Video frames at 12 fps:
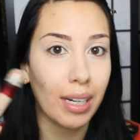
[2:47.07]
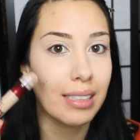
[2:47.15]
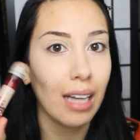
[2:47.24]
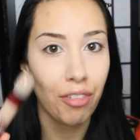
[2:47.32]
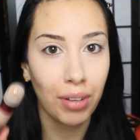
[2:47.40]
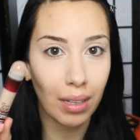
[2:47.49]
I
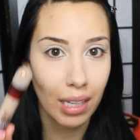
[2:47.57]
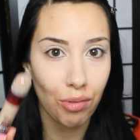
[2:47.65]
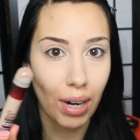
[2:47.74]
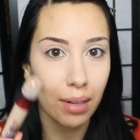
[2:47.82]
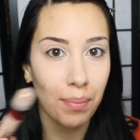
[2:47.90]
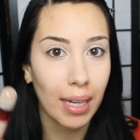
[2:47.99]
definitely
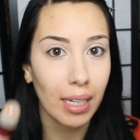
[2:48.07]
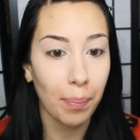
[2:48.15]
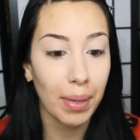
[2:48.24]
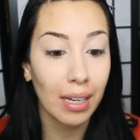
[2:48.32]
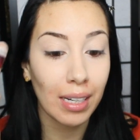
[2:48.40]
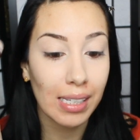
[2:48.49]
recommend it
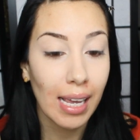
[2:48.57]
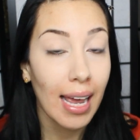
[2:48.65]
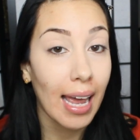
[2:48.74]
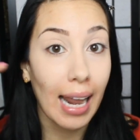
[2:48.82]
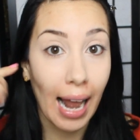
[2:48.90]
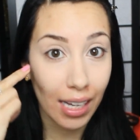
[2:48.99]
because
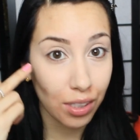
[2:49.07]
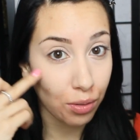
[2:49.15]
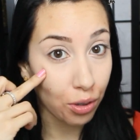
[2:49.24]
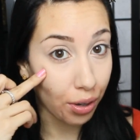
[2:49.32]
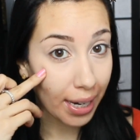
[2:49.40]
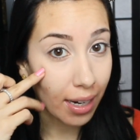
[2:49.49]
it has
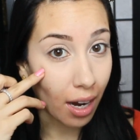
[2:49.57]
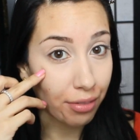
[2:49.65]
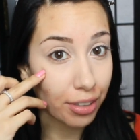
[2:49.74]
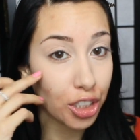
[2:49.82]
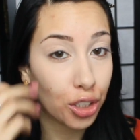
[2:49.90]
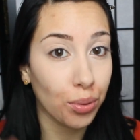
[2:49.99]
a great
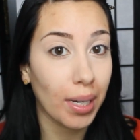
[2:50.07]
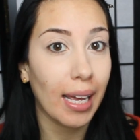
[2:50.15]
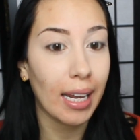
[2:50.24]
coverage to it,